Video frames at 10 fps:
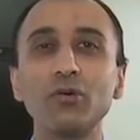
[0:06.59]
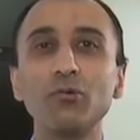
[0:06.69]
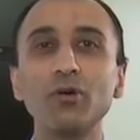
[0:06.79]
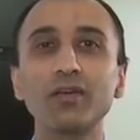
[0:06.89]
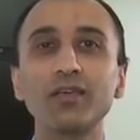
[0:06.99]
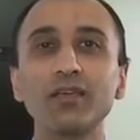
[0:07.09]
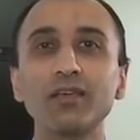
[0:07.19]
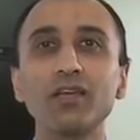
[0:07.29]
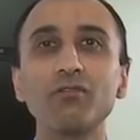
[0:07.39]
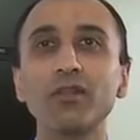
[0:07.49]
working
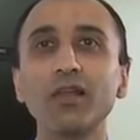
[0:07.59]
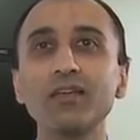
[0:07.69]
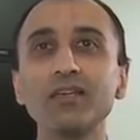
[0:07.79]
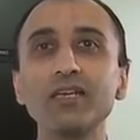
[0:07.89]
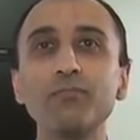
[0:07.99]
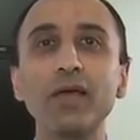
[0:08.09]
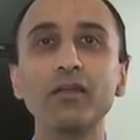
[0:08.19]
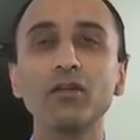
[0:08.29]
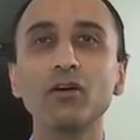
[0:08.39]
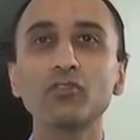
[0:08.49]
here at the London
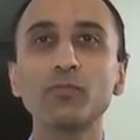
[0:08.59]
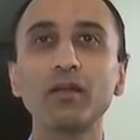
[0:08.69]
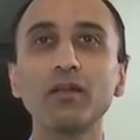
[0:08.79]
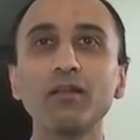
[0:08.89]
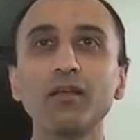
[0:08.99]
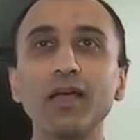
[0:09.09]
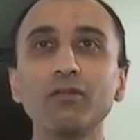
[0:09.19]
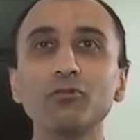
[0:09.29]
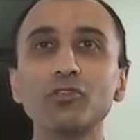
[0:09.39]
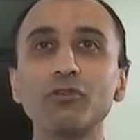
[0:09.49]
Independent Hospital and
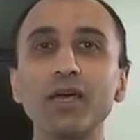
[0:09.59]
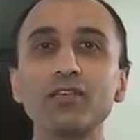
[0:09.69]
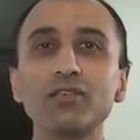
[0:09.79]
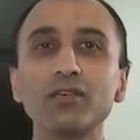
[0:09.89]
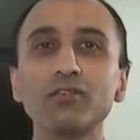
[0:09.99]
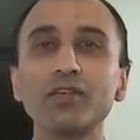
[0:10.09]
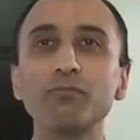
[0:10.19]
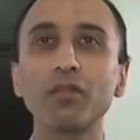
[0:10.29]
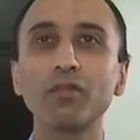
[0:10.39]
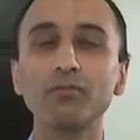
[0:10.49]
also at St.
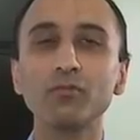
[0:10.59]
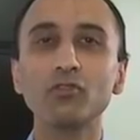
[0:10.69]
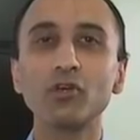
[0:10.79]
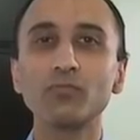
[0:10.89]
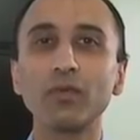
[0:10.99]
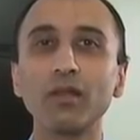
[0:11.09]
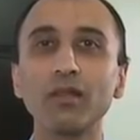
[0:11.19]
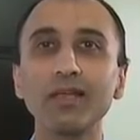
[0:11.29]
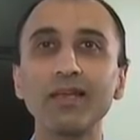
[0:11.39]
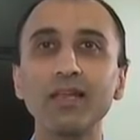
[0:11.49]
Bartholomew's
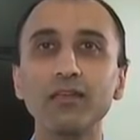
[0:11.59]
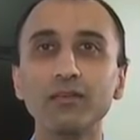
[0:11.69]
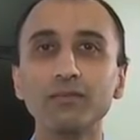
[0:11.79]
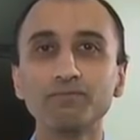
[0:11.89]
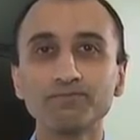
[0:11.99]
Hospital in London.